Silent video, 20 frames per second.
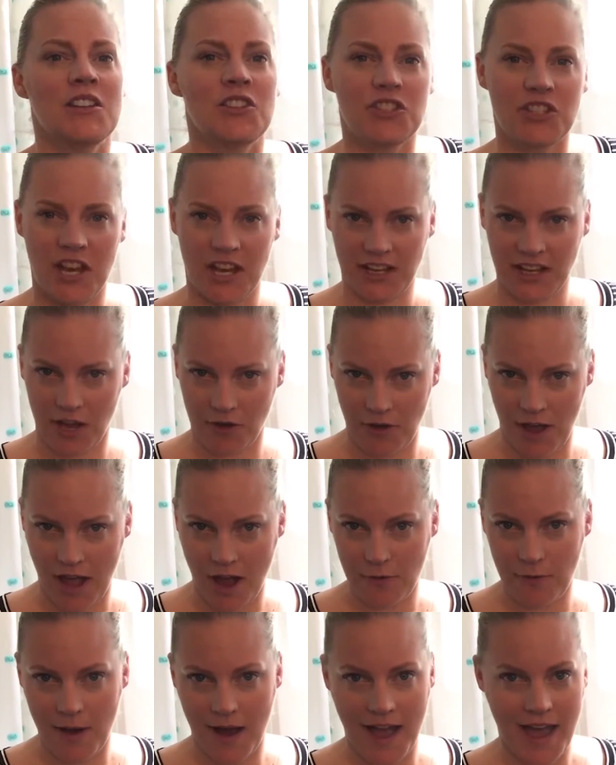check out
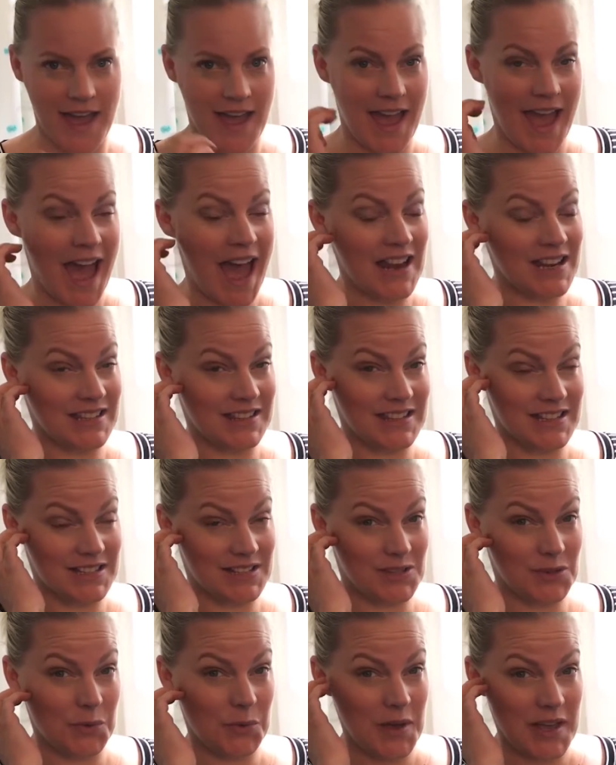how I added this
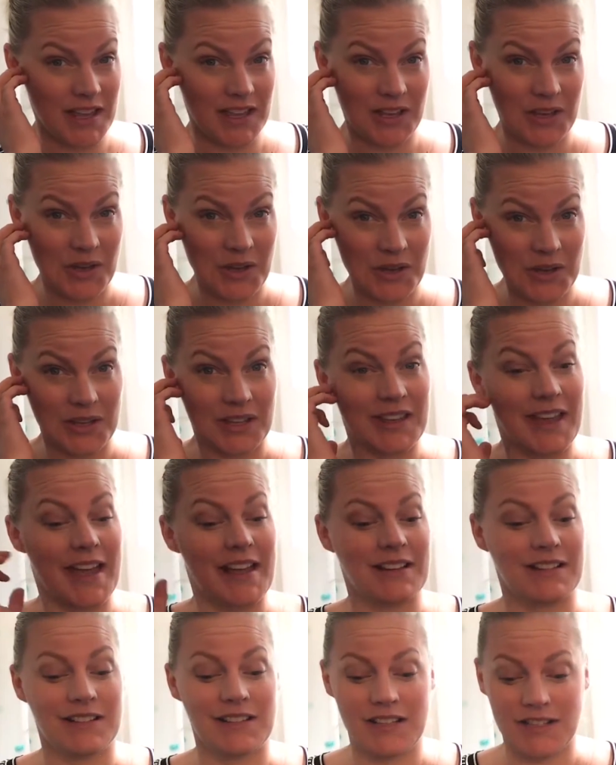quick hook
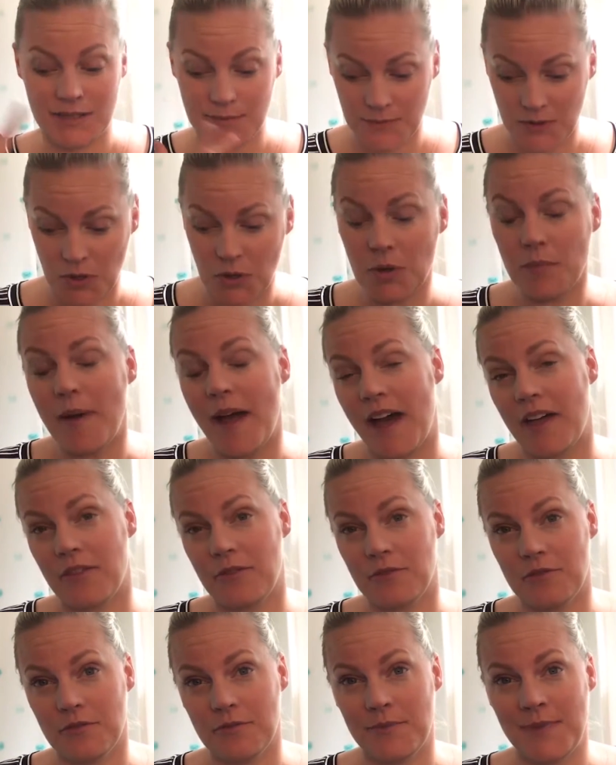and cleaned up the whole
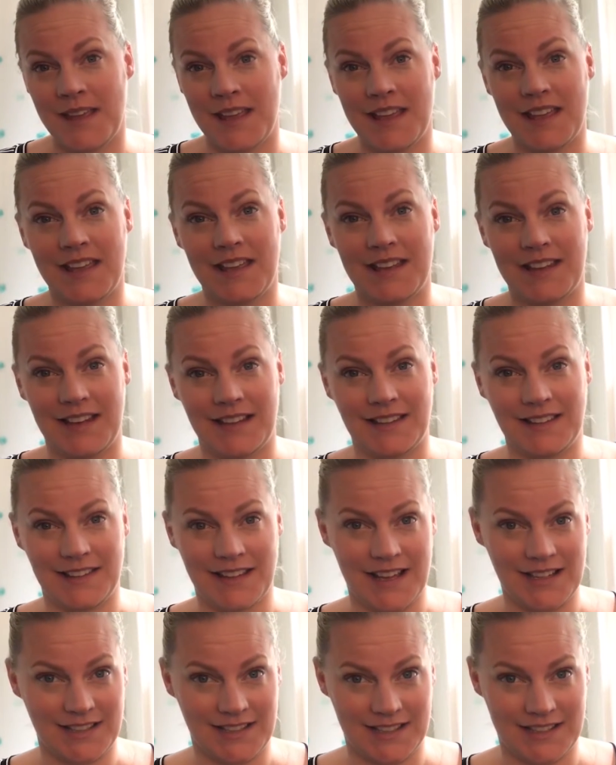bathroom in
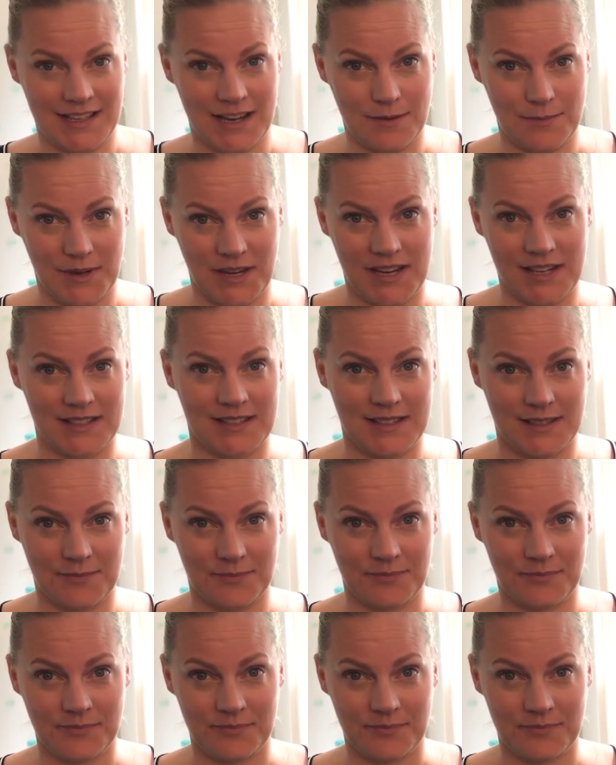less than 10 minutes.